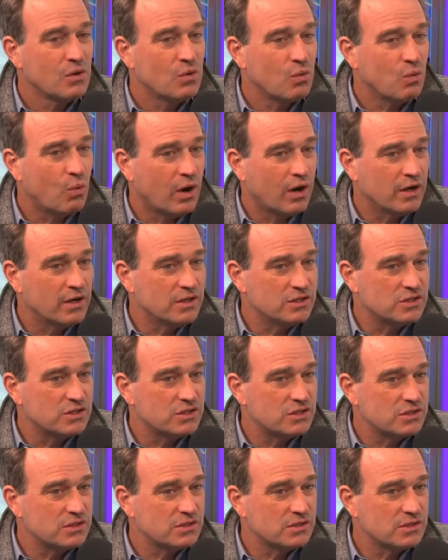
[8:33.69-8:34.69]

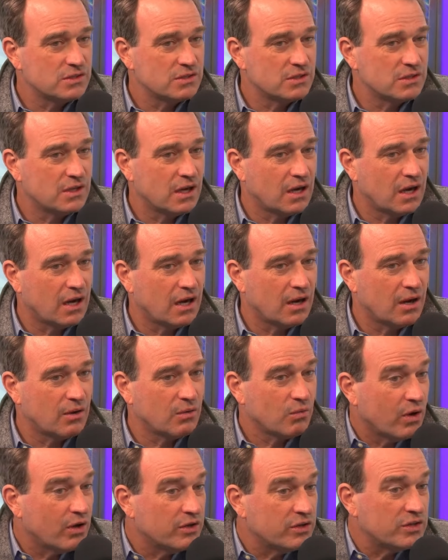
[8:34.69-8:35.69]
was, uh,
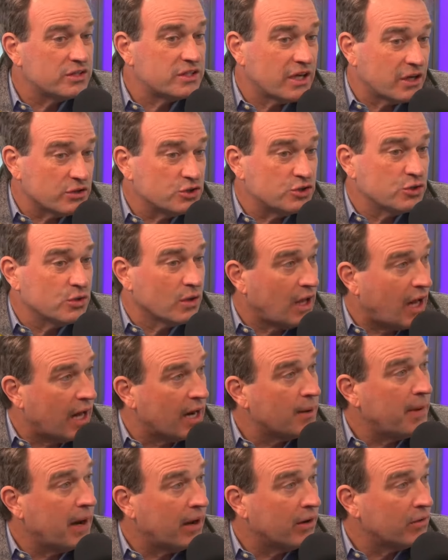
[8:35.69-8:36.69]
w- tells you a lot
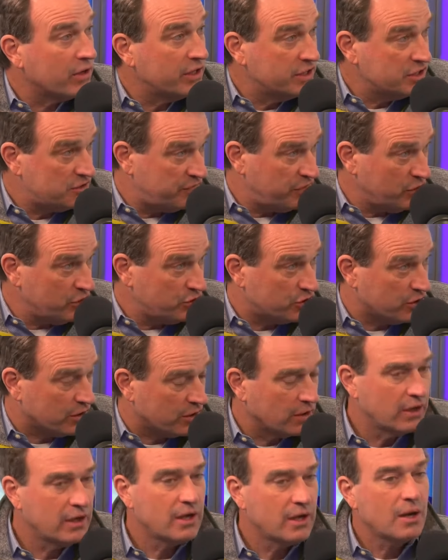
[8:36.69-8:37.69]
about his future.
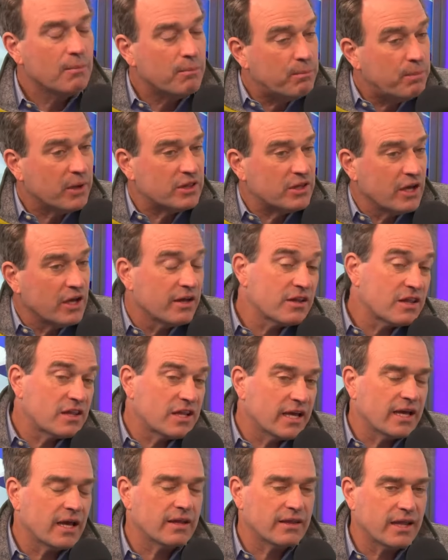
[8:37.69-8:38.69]
But the other
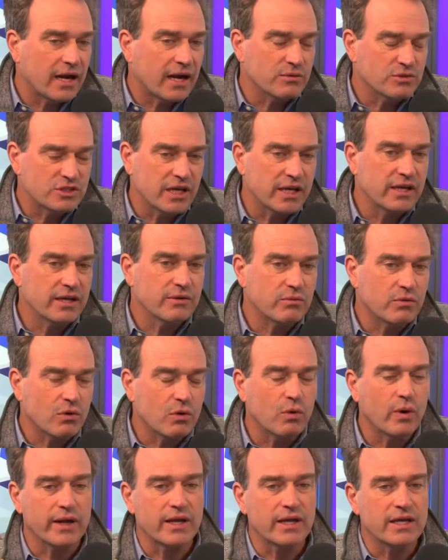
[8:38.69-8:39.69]
thing that I would say, real
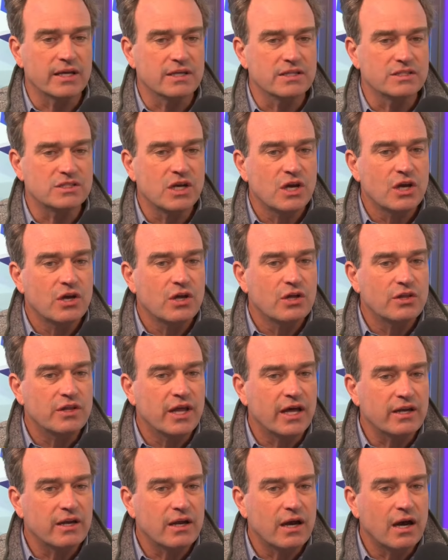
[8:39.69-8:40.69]
quick, is
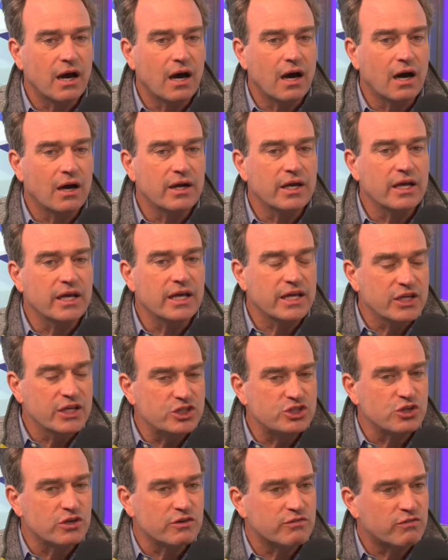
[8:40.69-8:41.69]
that uh, he
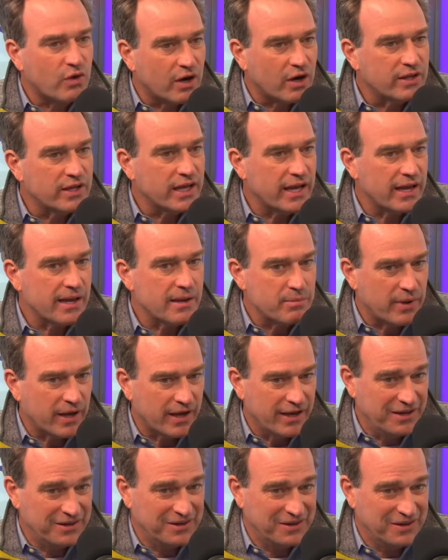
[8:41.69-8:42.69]
should have run the campaign